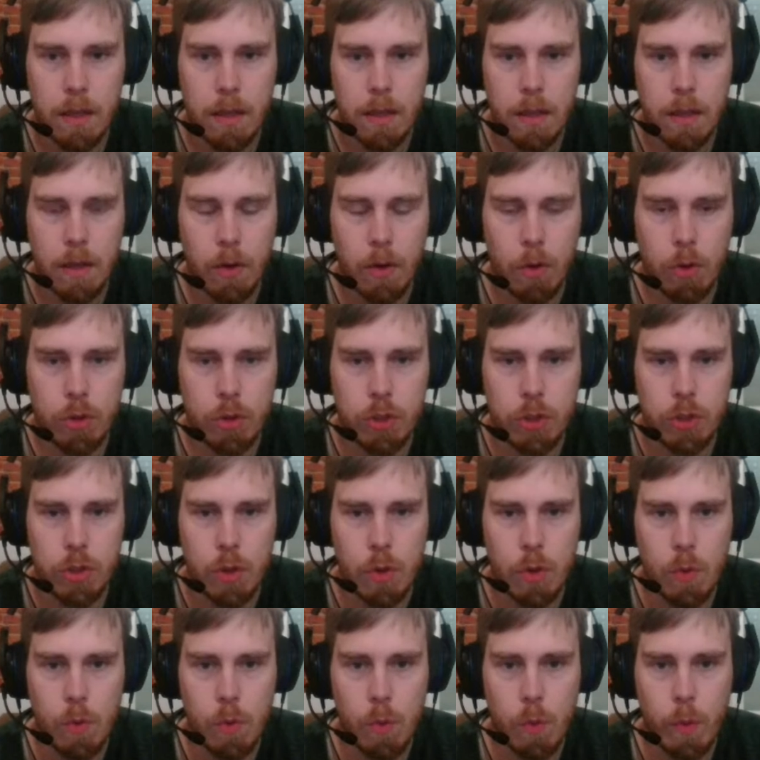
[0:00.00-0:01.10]

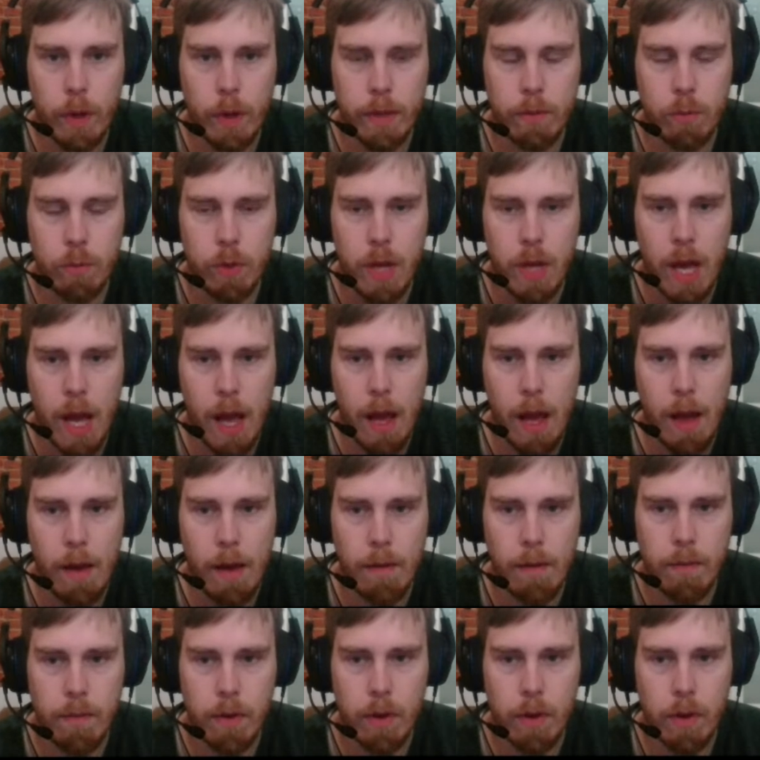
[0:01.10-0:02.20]
Also, white would have
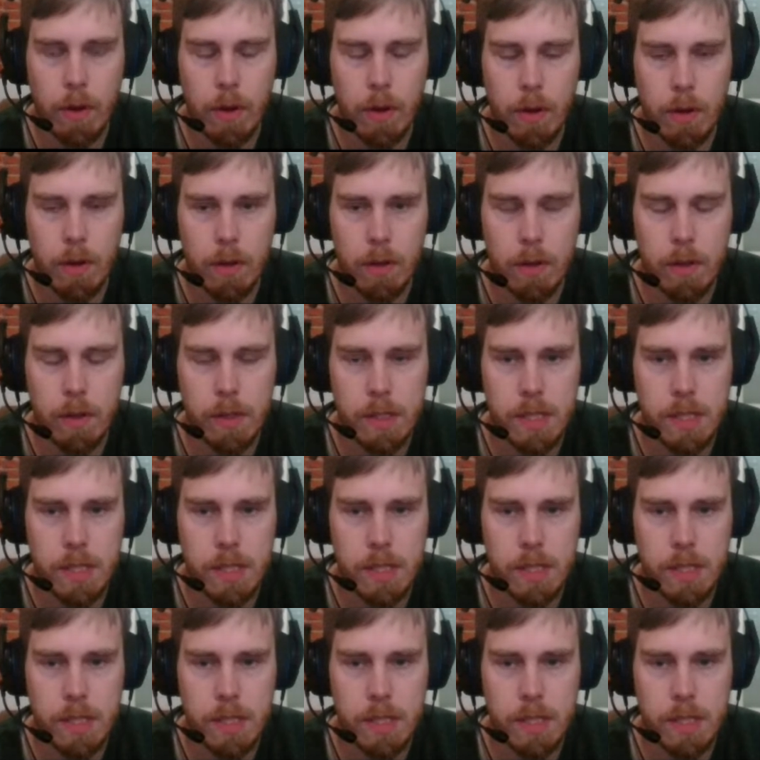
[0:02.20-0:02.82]
a